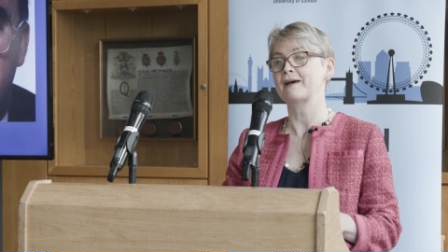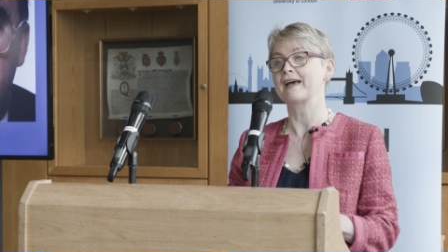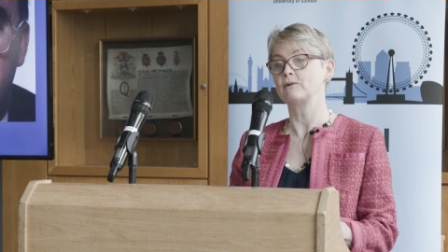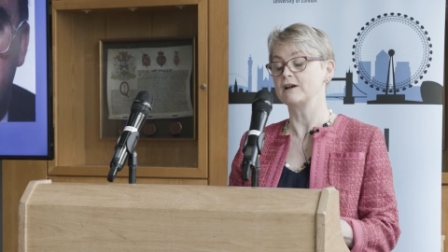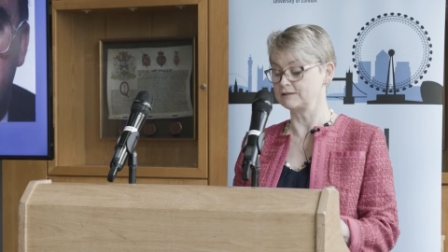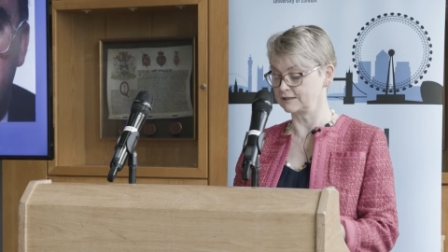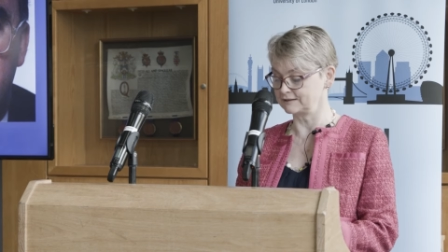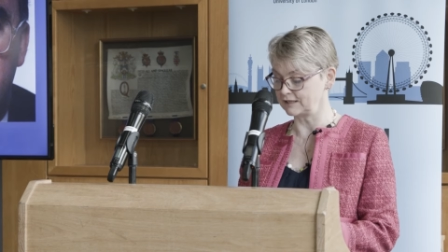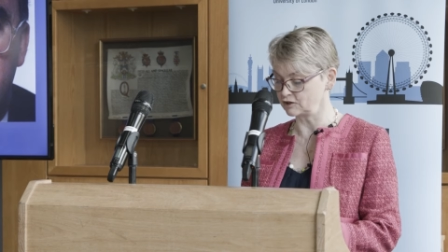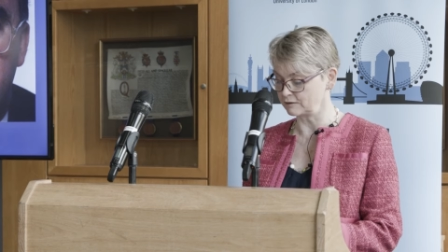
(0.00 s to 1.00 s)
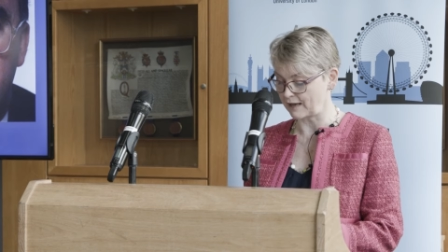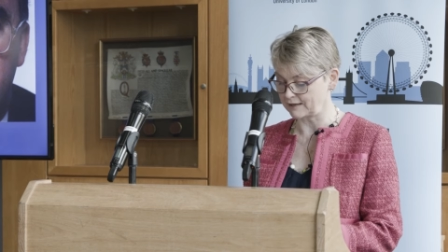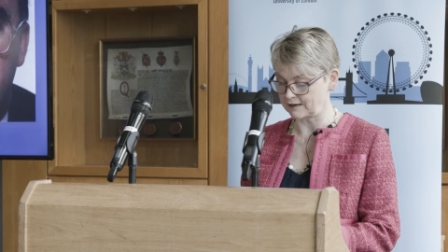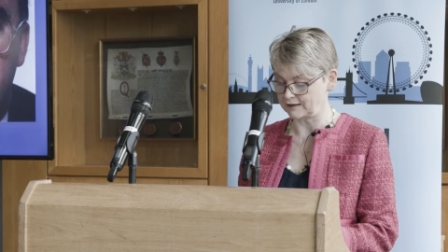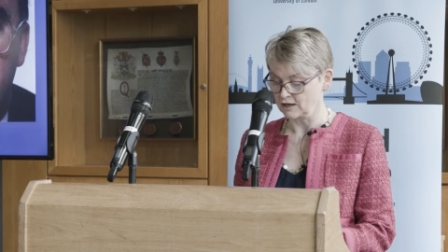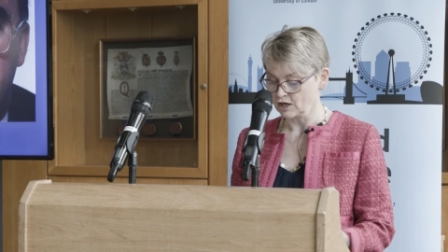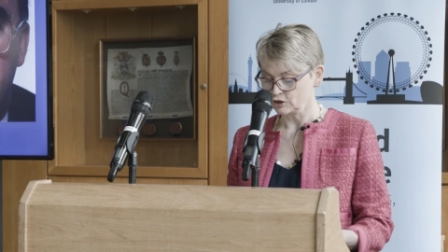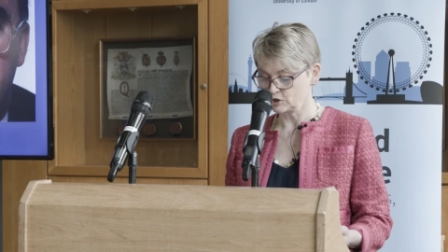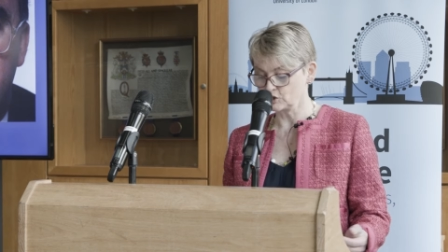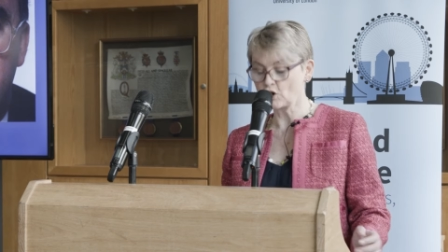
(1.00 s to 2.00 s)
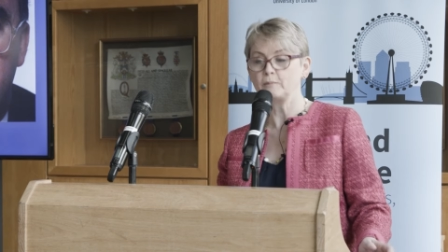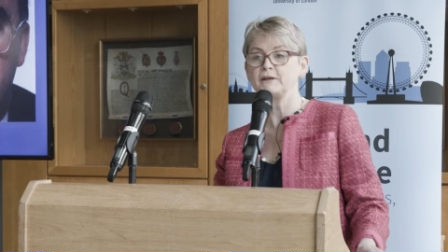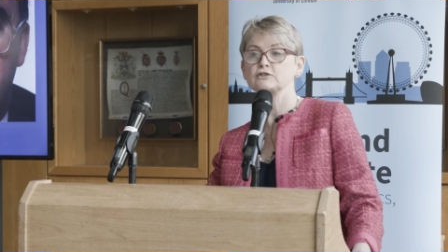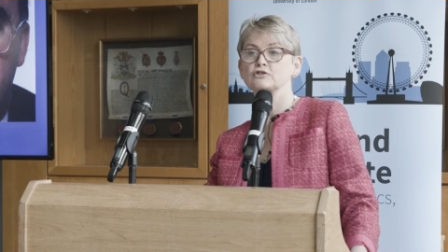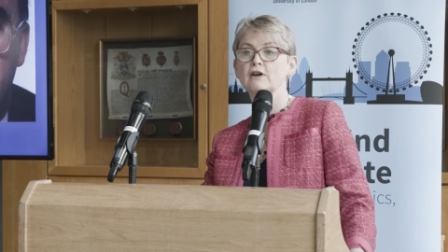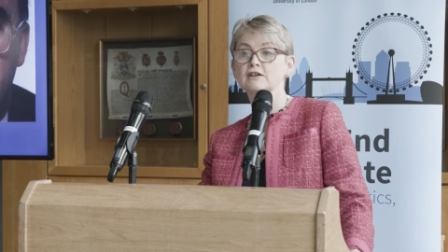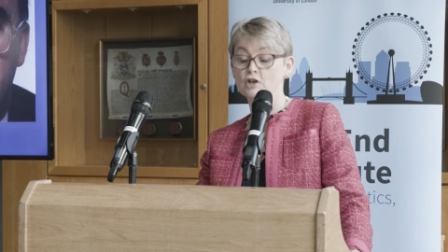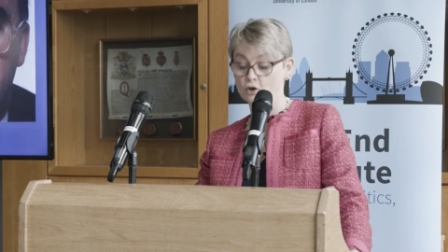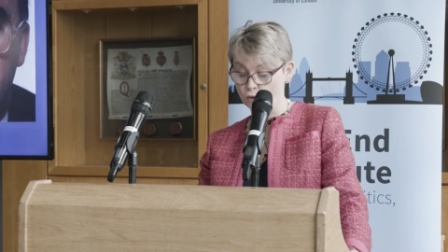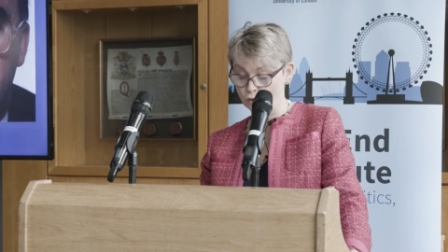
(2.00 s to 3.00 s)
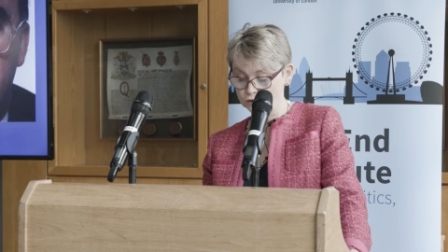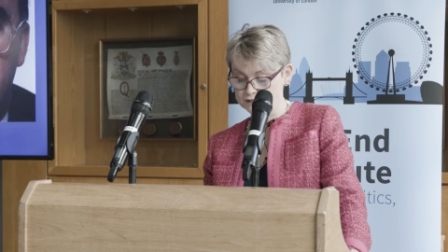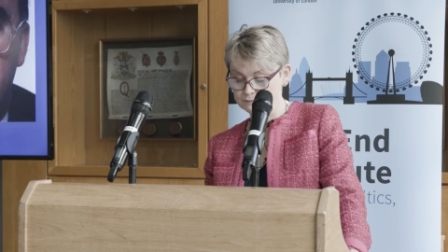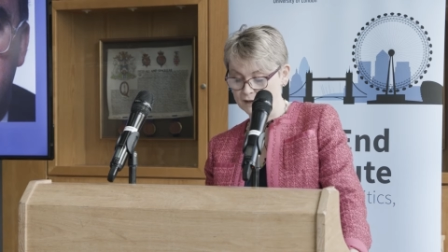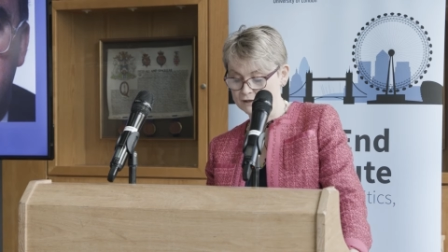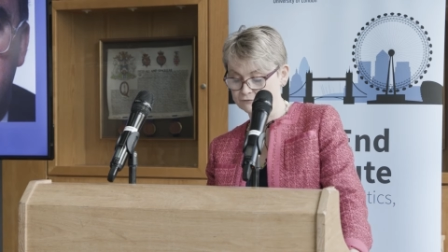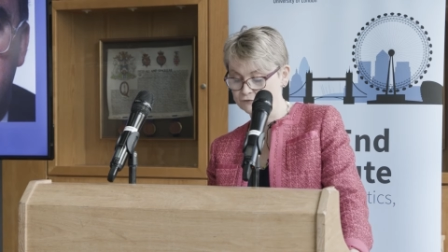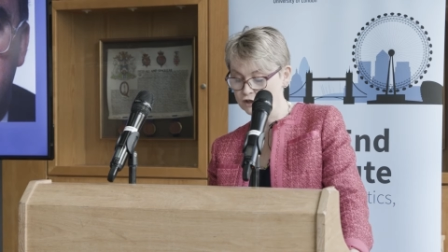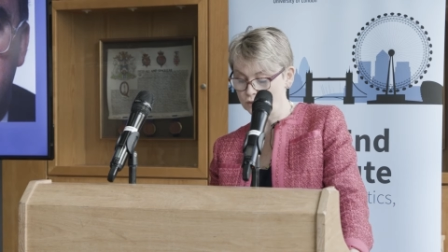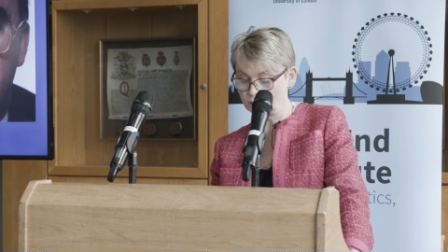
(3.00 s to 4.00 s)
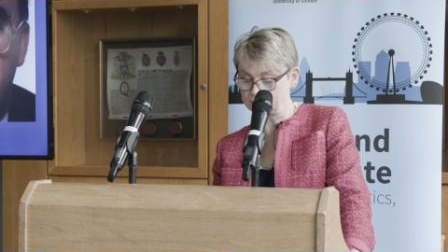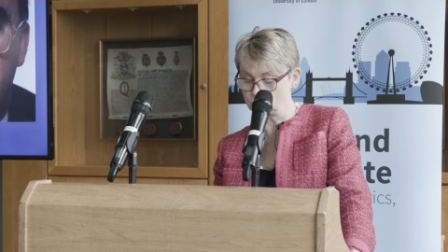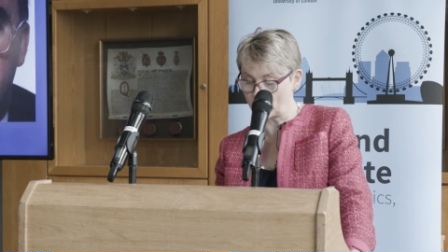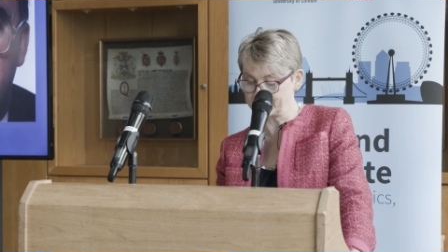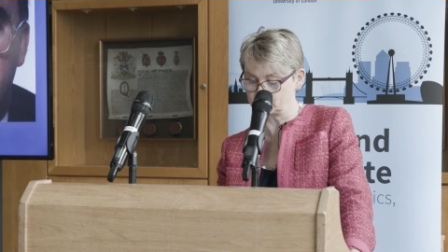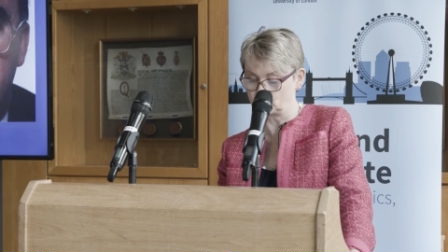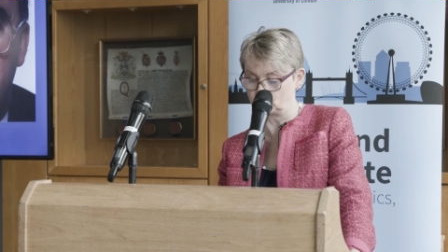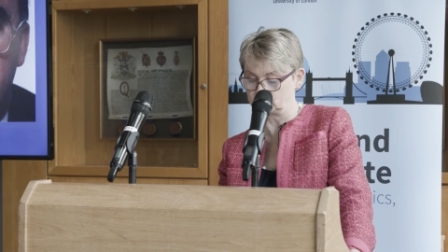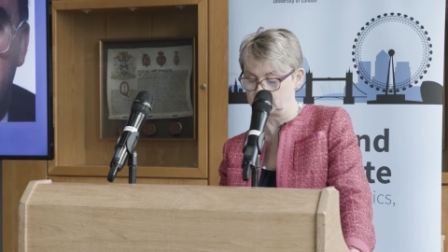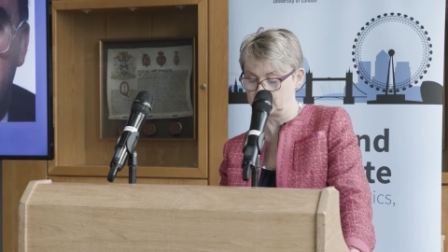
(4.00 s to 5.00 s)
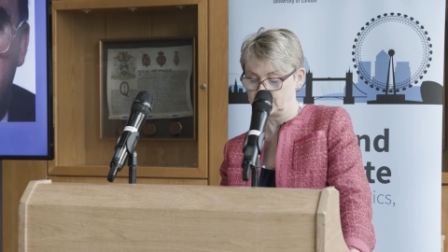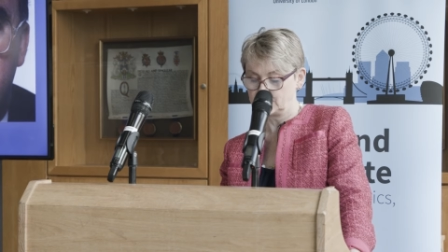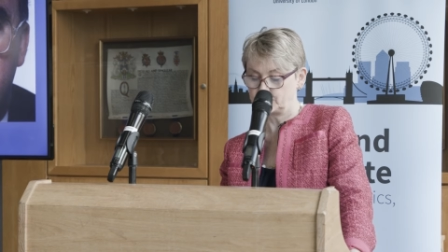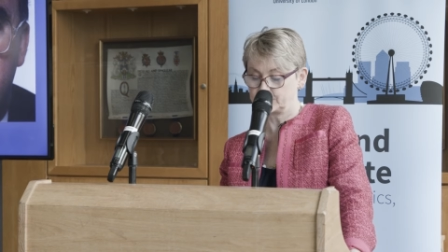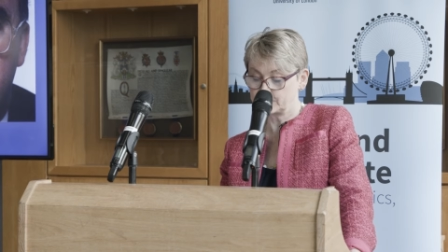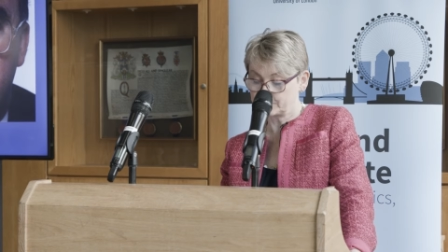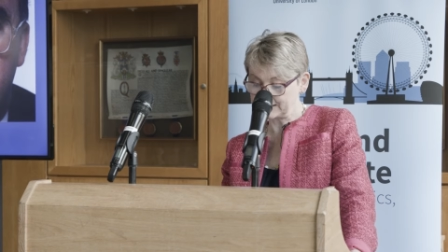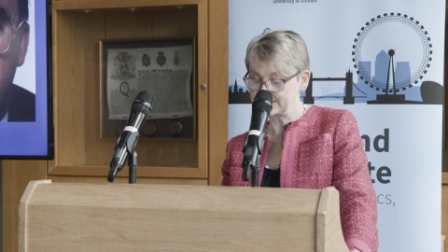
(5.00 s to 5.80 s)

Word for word: that power and decision making should not be a treasure hoarded by a few in Whitehall, but that